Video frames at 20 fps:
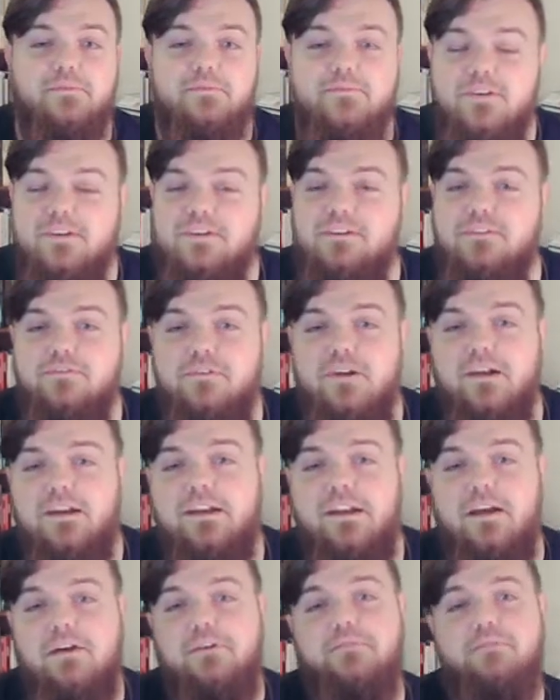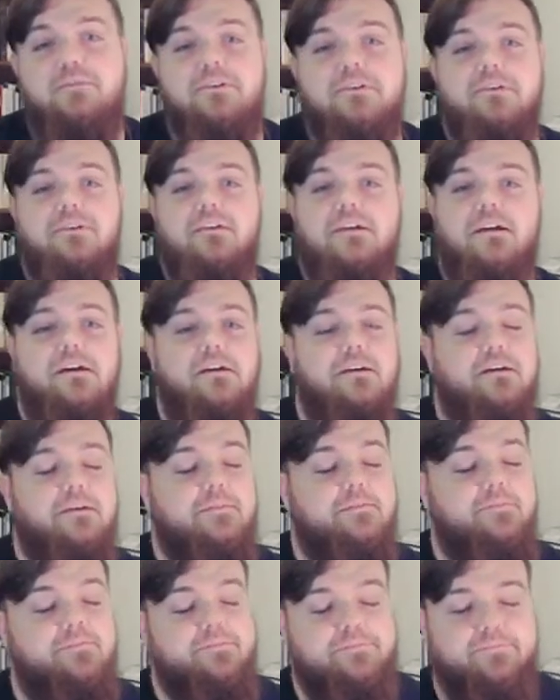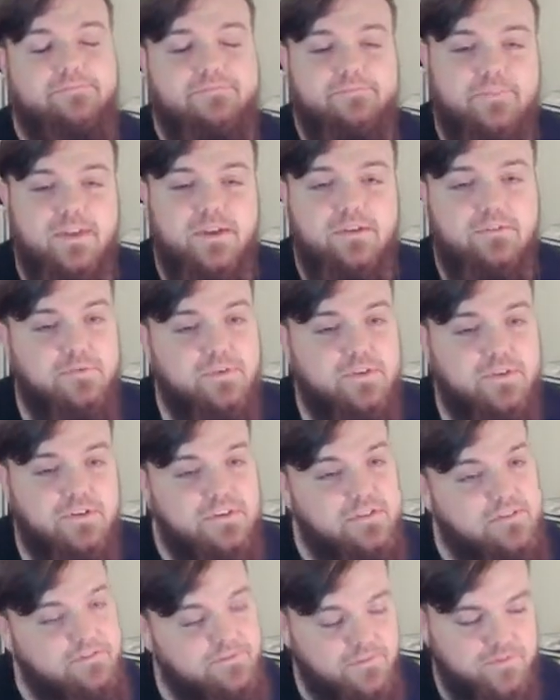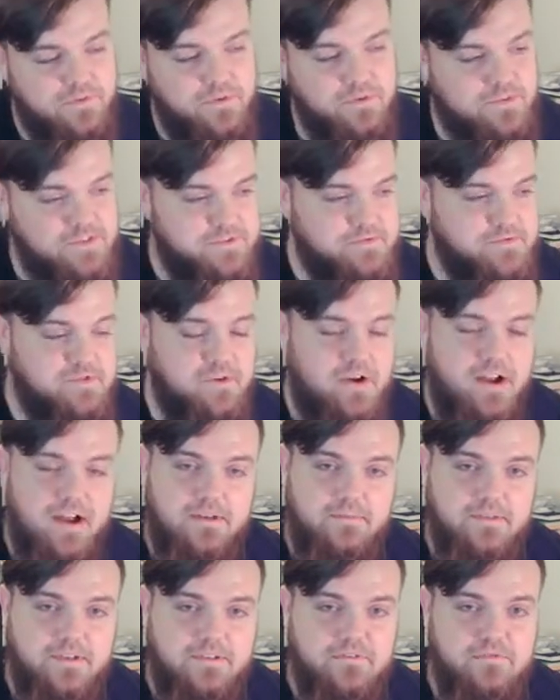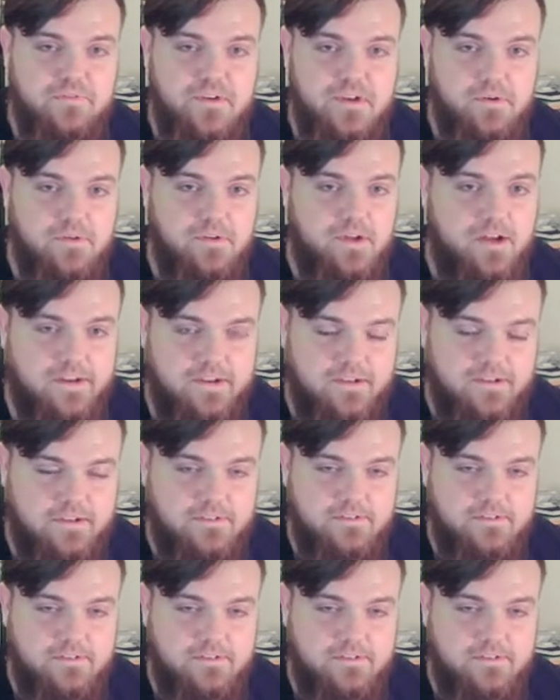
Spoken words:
thank you for hanging out with me, and really, if you want to subscribe and give the video a like,